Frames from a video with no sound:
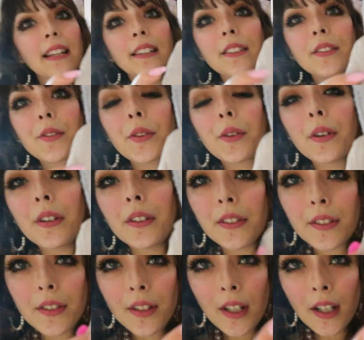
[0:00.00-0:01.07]
And it's
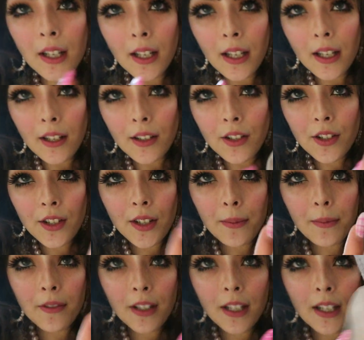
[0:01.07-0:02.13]
got
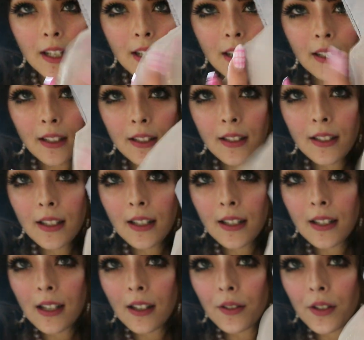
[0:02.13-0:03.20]
shimmery
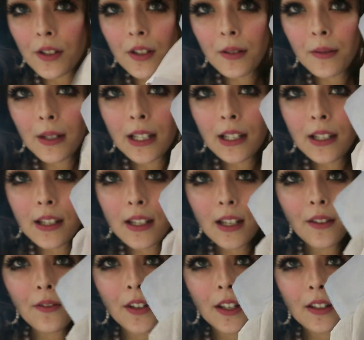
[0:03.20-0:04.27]
detail to it,
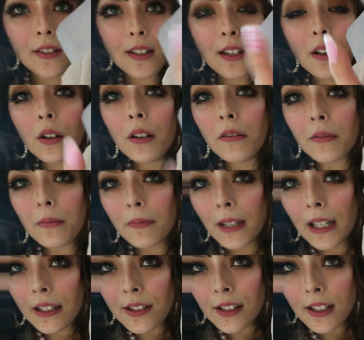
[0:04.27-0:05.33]
if you can see. Oh,
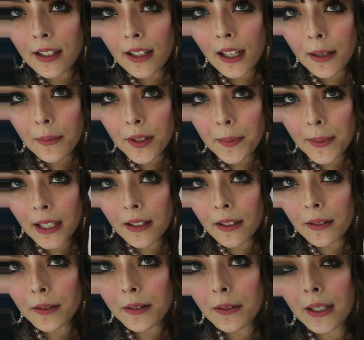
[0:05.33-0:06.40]
actually, the camera's picking
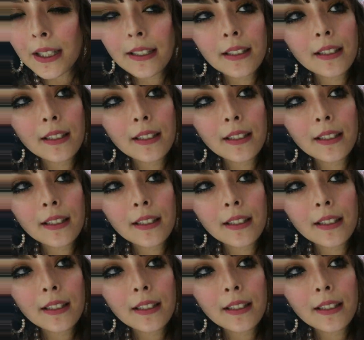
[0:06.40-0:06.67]
up quite